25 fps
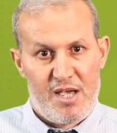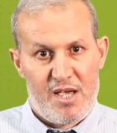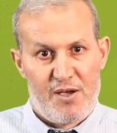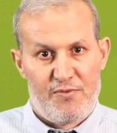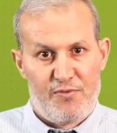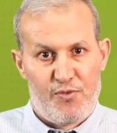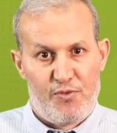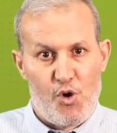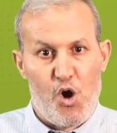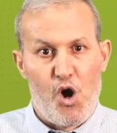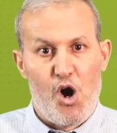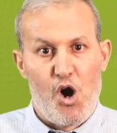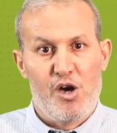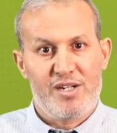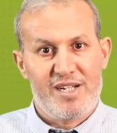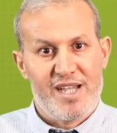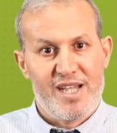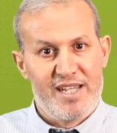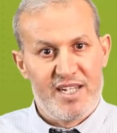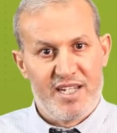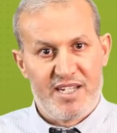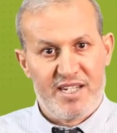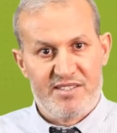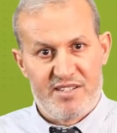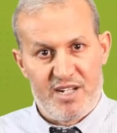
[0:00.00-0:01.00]
for
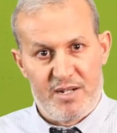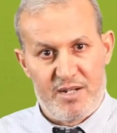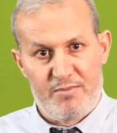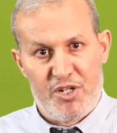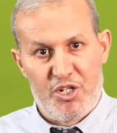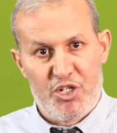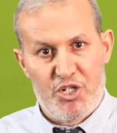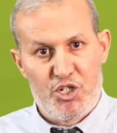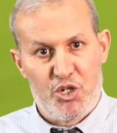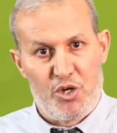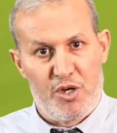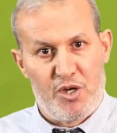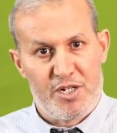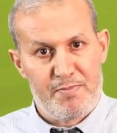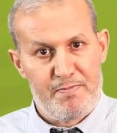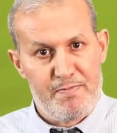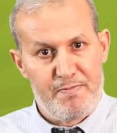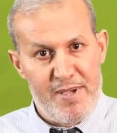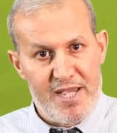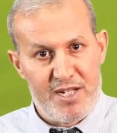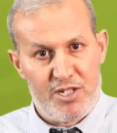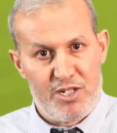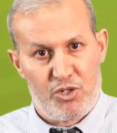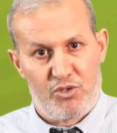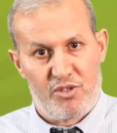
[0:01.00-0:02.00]
an extremely short
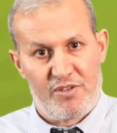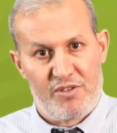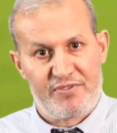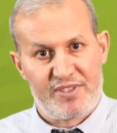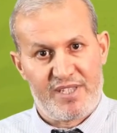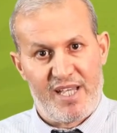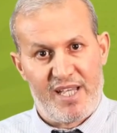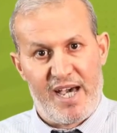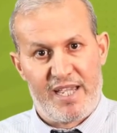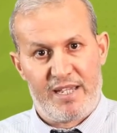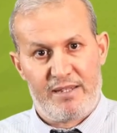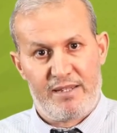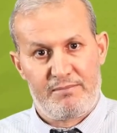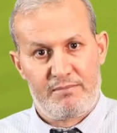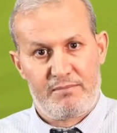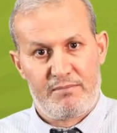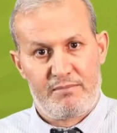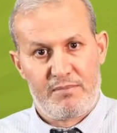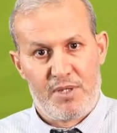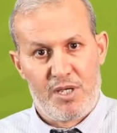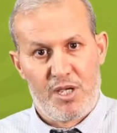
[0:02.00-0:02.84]
period of time,